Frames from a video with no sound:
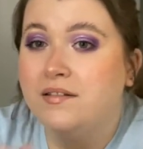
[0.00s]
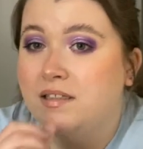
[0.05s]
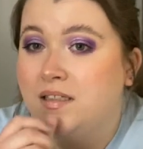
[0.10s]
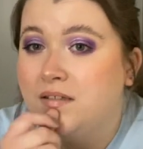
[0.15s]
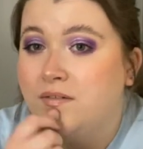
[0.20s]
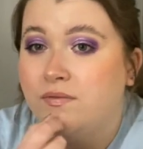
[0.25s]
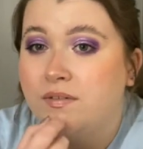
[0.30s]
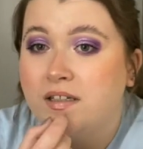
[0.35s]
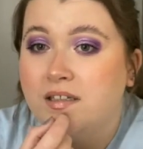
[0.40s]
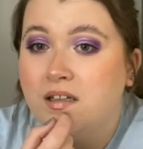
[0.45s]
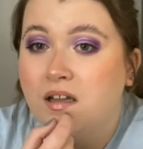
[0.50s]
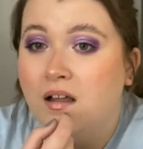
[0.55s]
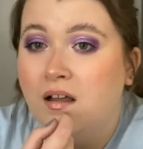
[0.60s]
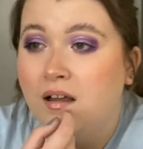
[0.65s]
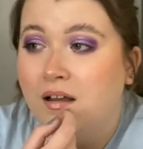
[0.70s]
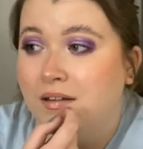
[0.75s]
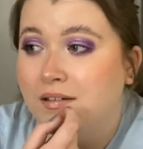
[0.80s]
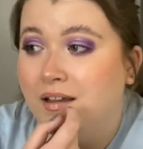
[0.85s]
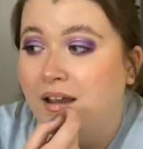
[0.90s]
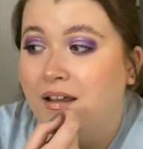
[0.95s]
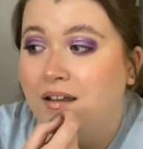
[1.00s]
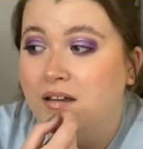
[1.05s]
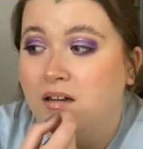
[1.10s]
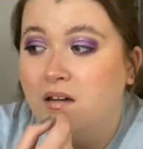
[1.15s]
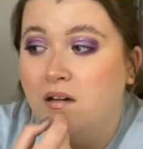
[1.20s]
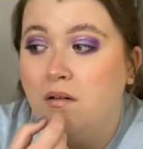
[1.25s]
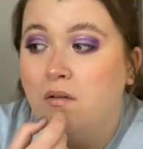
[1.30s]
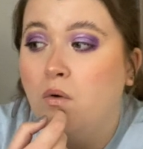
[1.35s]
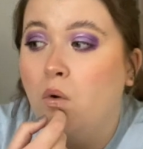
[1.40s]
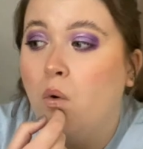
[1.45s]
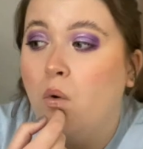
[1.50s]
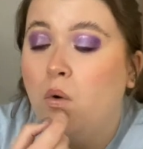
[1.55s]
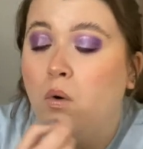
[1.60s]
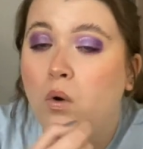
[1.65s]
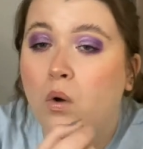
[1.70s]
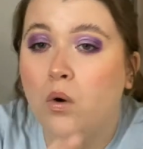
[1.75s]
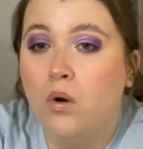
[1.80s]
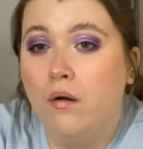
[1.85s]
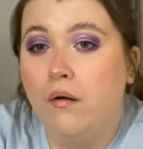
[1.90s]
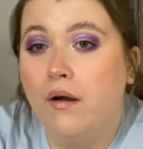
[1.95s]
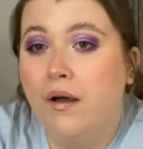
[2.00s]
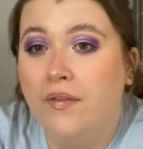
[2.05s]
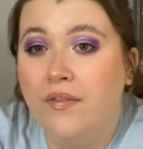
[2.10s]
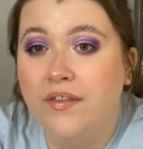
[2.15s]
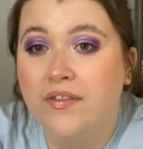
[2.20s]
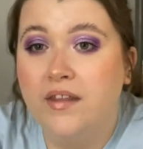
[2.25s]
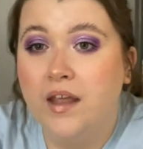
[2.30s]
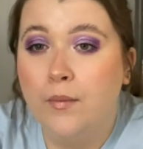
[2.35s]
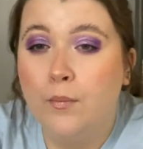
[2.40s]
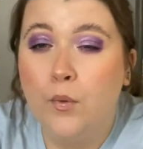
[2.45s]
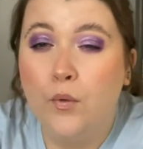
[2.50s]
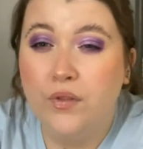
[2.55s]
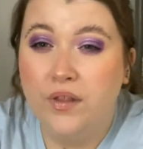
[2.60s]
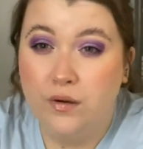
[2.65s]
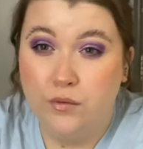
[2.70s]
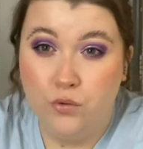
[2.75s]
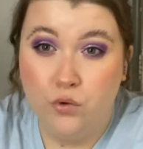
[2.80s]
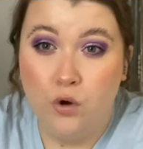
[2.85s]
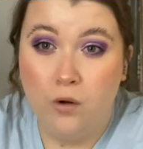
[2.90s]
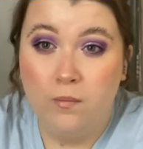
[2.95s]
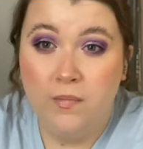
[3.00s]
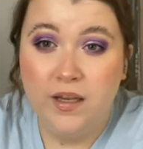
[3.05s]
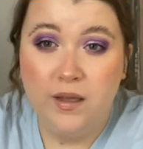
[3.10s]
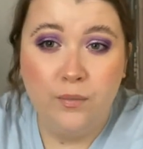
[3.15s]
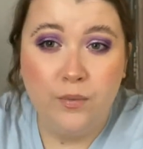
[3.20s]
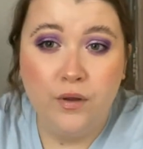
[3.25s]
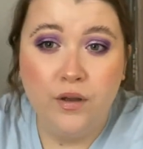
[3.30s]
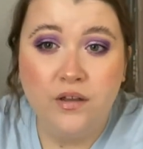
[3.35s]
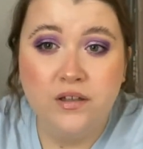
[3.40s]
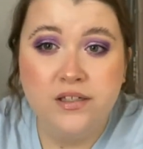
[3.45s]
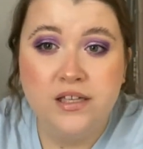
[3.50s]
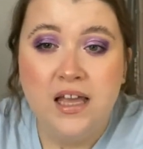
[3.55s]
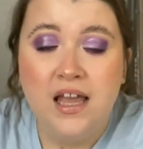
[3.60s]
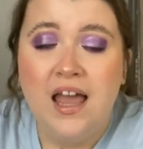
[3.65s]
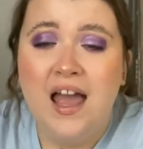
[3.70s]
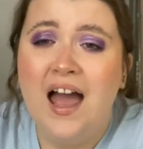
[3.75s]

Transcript: deliveries are taking a lot longer than what they normally would,